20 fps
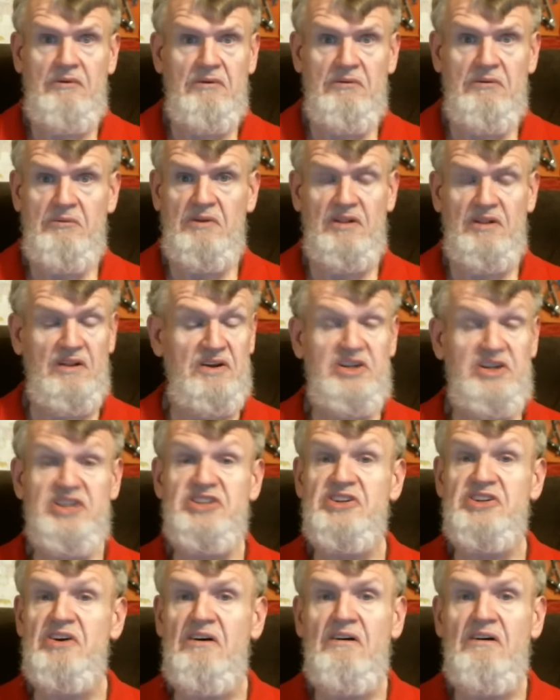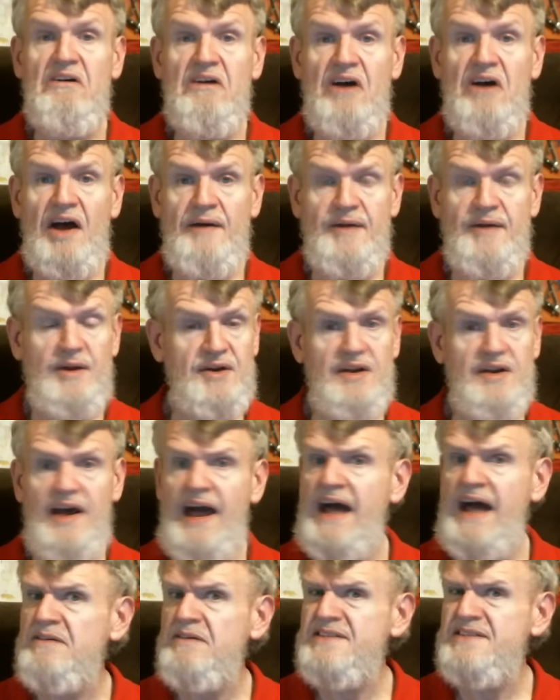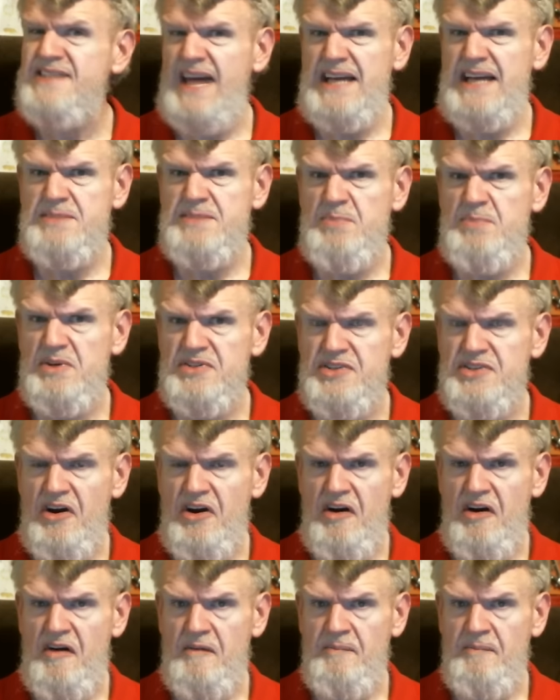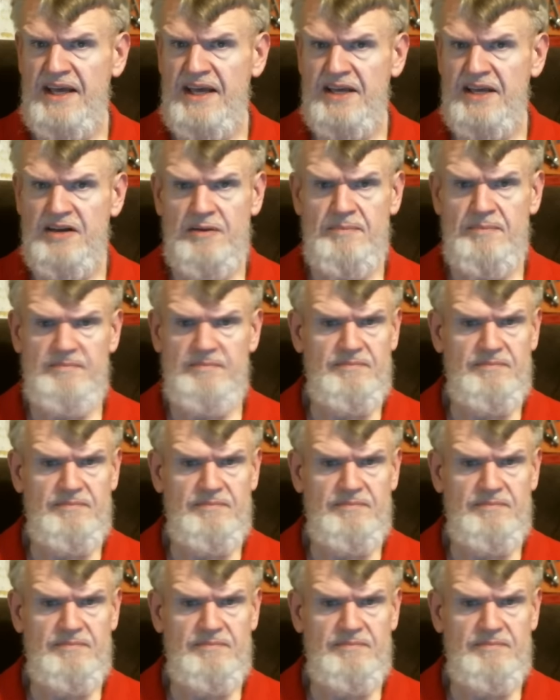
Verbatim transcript: well, look at you. I mean, how is that supposed to hurt me? You're,